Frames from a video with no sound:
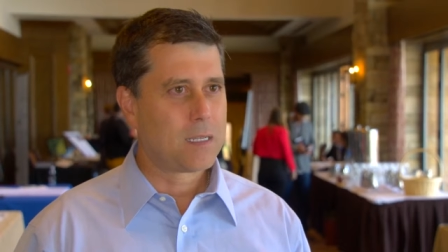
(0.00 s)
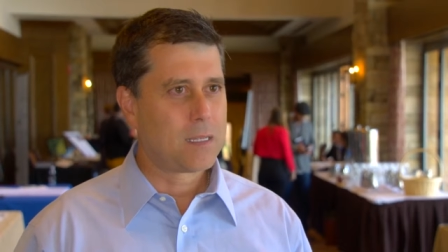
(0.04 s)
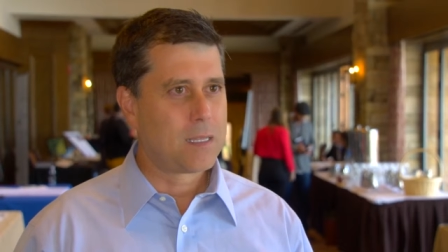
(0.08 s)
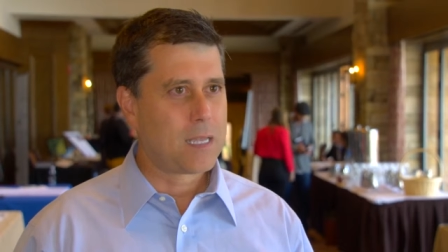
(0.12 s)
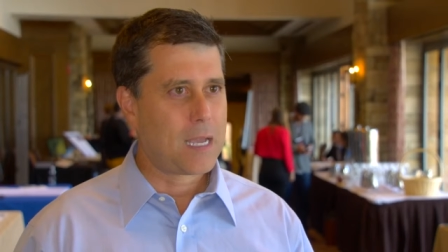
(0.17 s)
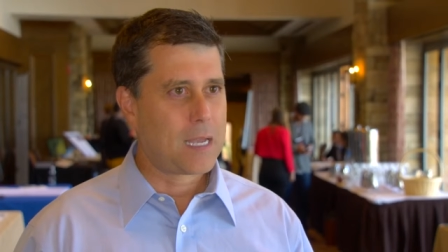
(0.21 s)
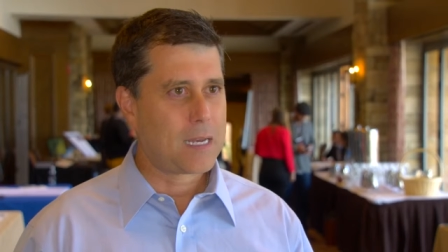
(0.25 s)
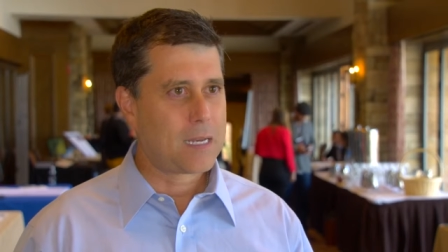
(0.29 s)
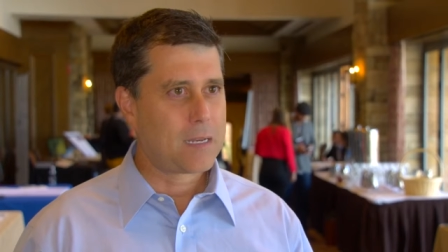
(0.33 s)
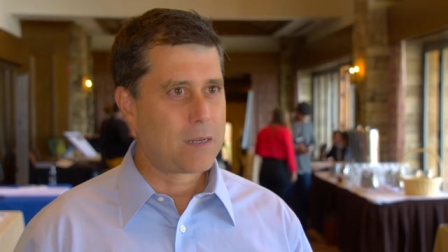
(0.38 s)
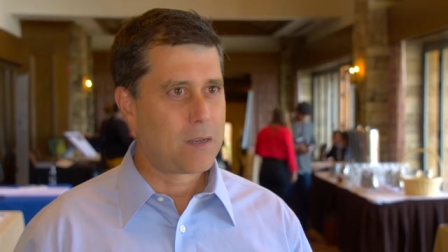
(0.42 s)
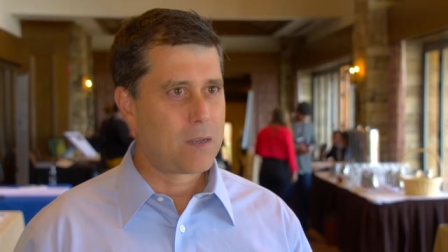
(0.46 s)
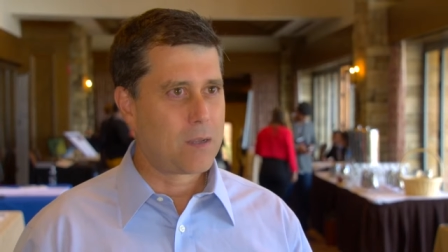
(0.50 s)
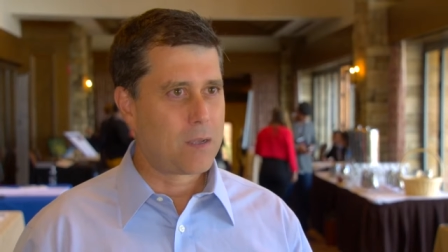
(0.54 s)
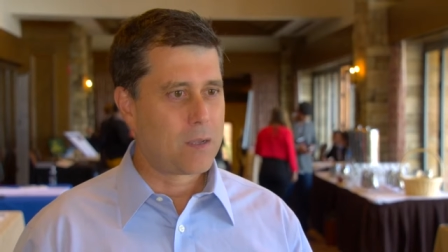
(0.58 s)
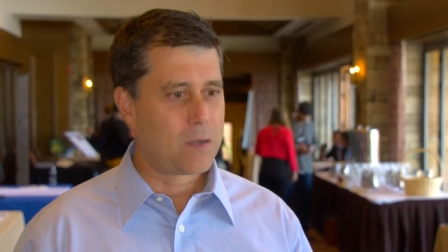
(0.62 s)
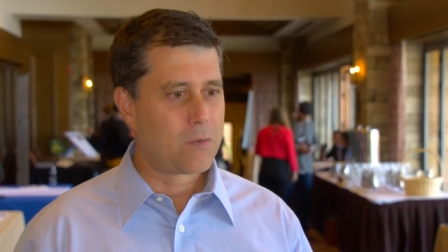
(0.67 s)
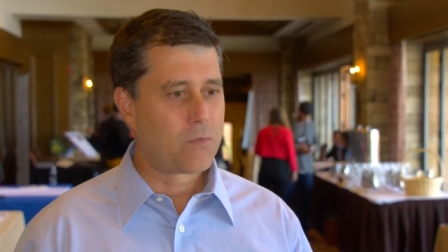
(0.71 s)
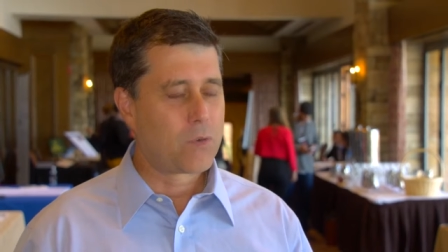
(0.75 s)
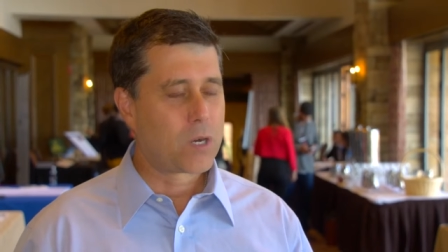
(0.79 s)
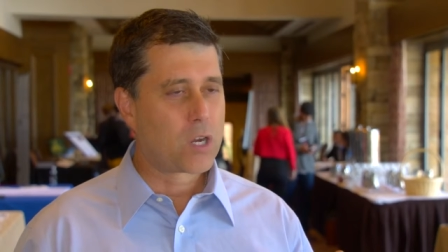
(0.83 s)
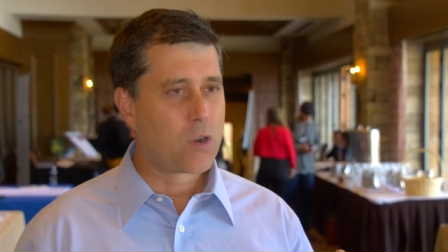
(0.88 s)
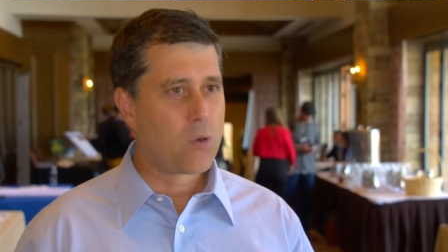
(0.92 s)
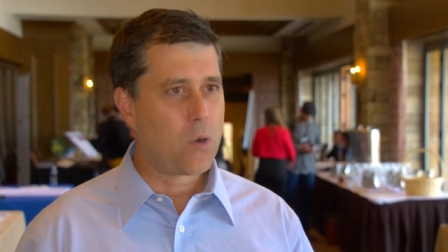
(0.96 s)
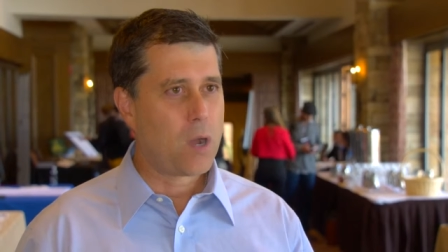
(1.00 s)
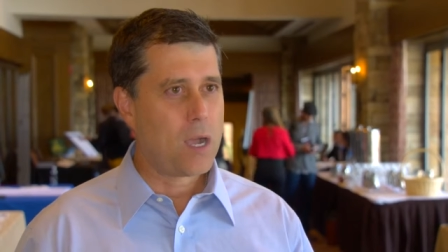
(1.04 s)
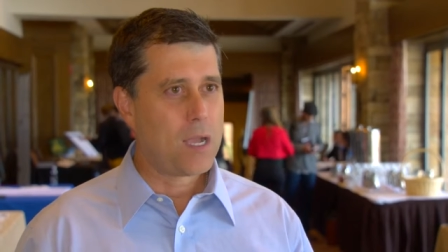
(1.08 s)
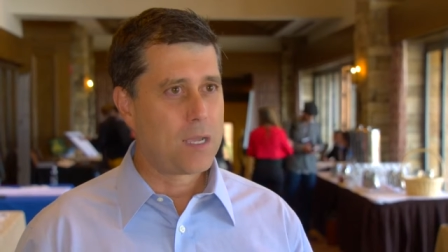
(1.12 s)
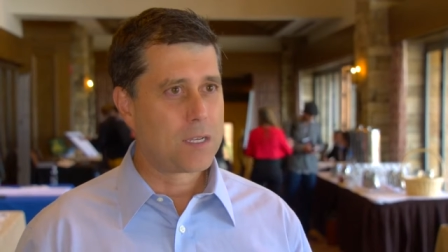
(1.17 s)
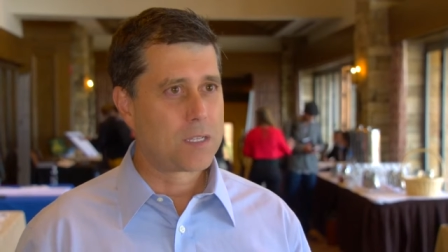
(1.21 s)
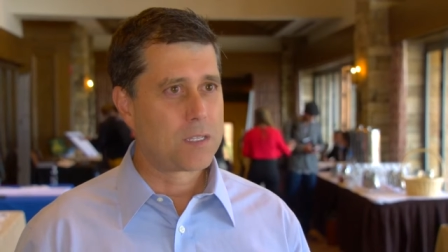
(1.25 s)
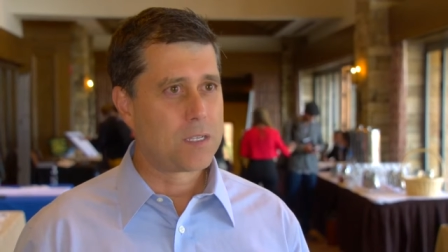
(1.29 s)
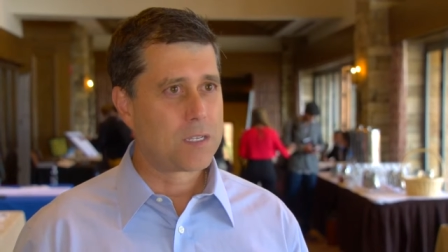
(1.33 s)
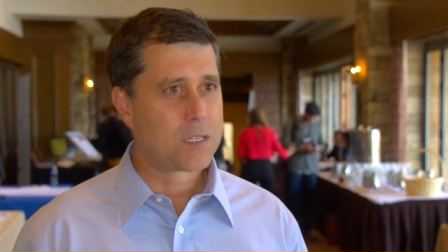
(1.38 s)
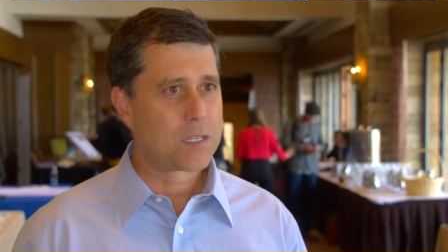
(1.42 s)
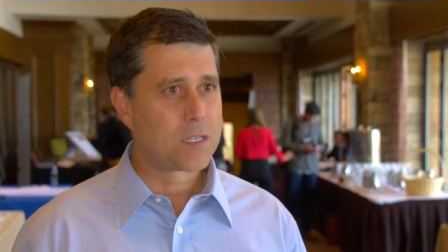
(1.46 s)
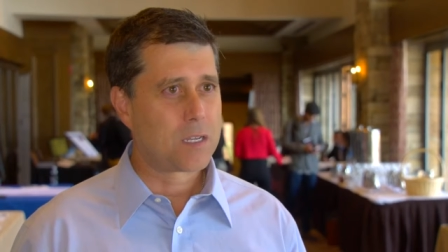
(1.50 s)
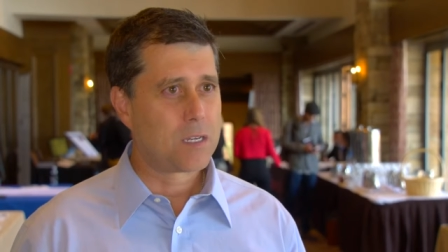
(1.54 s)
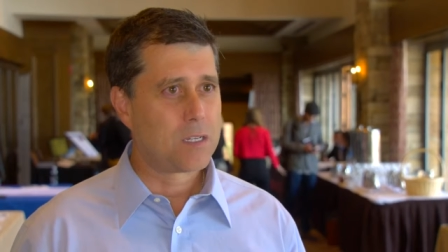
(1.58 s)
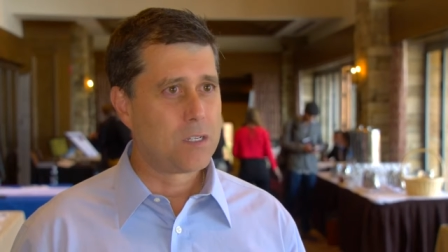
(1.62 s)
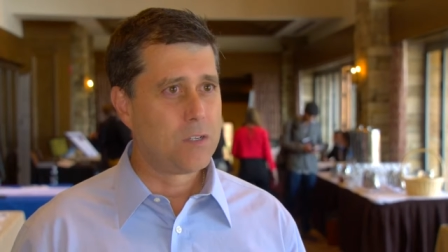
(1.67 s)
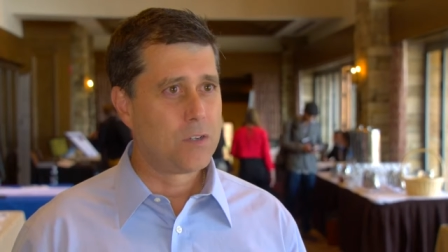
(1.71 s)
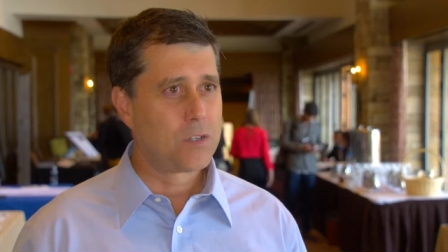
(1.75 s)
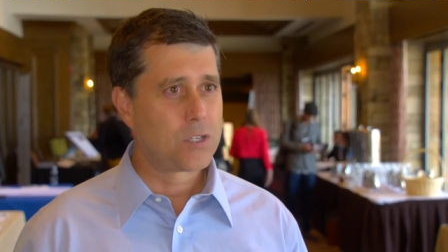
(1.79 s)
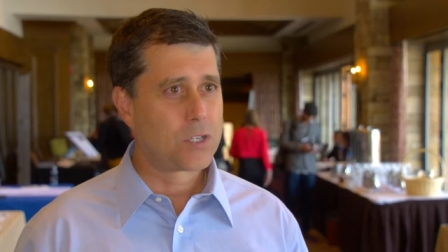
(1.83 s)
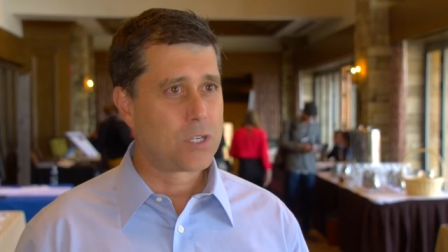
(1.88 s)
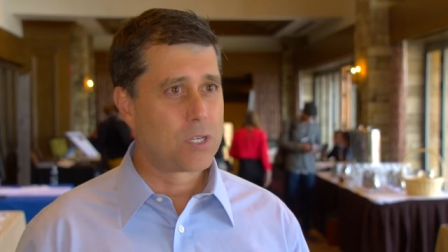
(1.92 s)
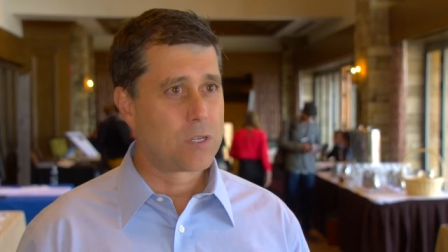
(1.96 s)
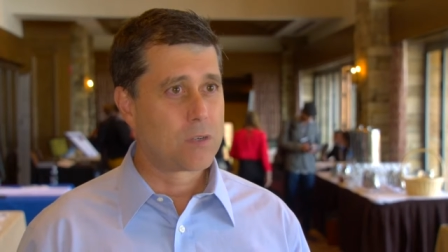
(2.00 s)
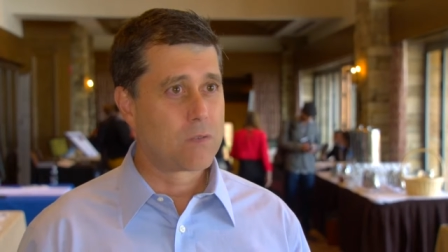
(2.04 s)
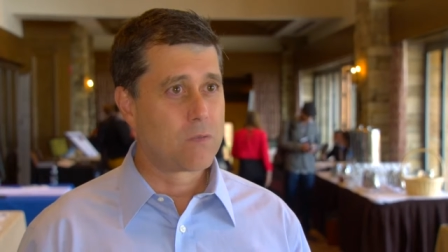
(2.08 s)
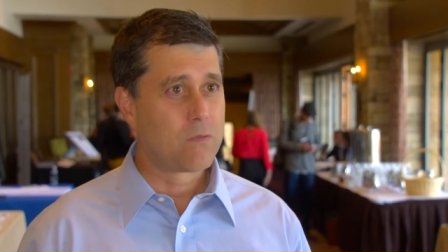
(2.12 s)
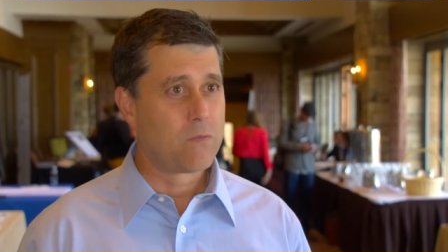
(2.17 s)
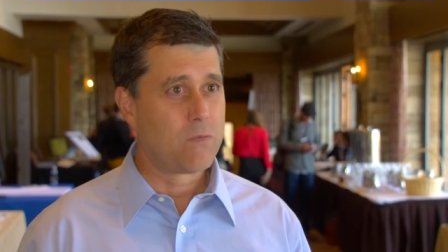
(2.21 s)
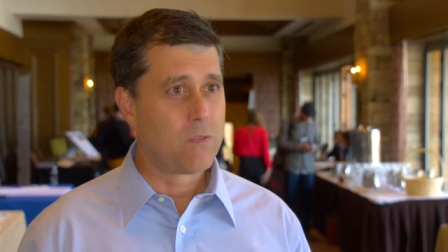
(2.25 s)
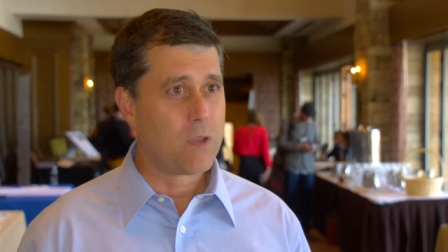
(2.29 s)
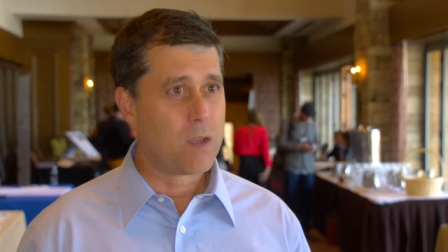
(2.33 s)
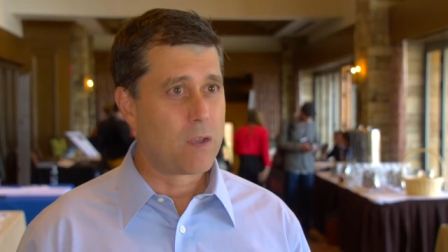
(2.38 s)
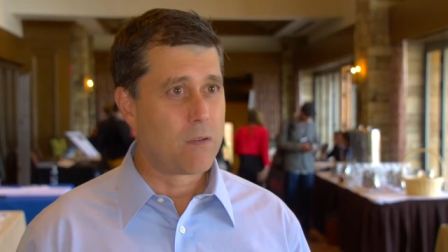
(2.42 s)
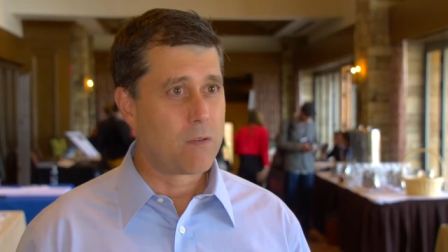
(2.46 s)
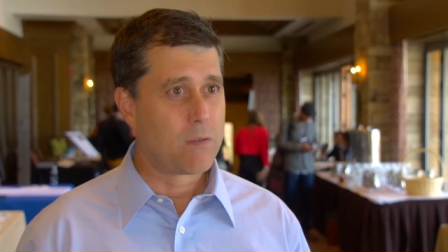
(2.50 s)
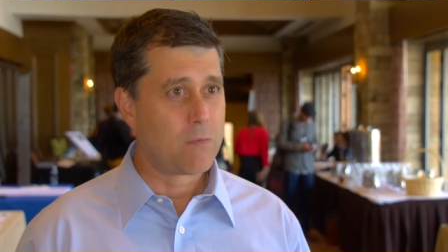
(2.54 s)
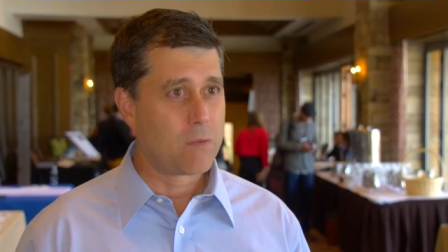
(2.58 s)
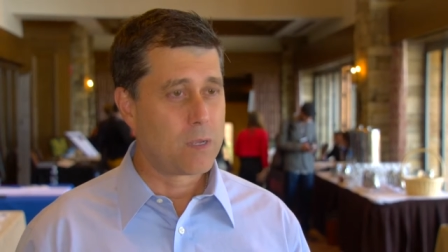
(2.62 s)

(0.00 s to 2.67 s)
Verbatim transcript: that uh, requires the solution uh,